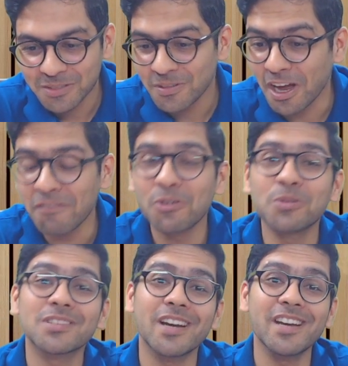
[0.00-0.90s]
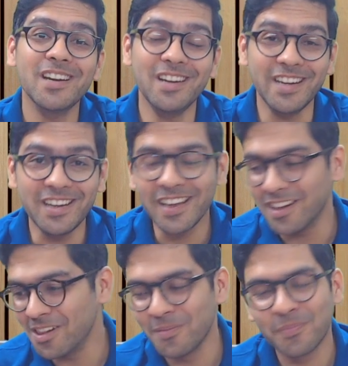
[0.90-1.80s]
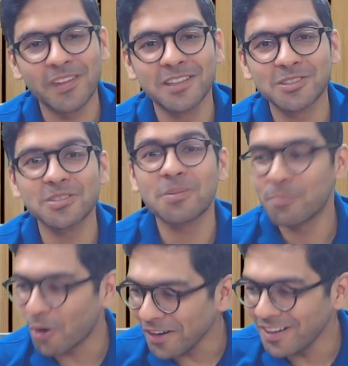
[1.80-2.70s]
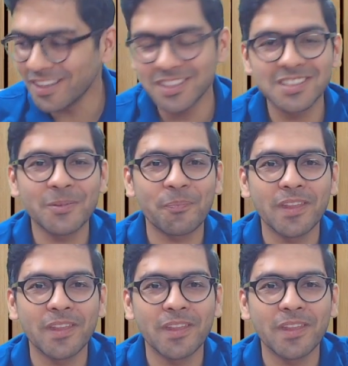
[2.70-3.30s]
we have to study in detail. So the point is,